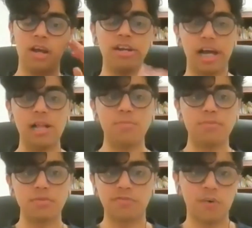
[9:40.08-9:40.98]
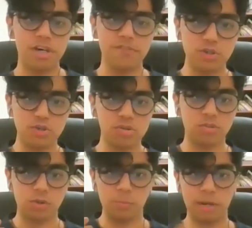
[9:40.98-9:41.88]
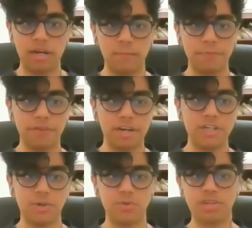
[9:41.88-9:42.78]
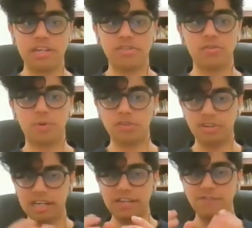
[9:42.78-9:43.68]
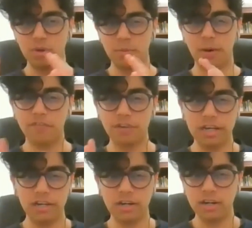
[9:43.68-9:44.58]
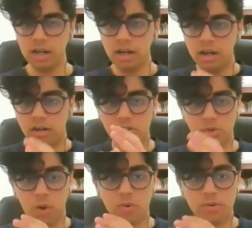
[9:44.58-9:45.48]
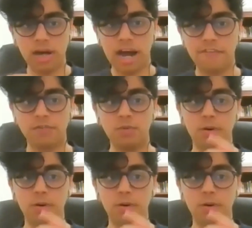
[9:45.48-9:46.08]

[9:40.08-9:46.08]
It helps for individuals with mid-range use cases because it leaves you a buffer area to not have to